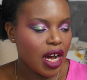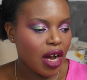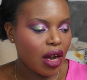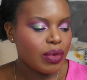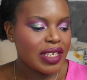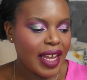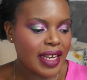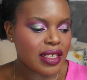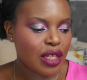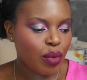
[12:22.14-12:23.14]
I was
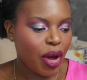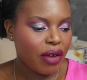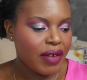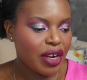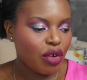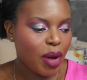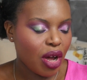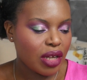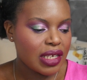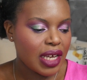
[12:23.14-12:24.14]
late to the Byredo
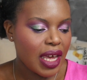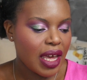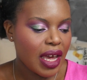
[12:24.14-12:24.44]
party,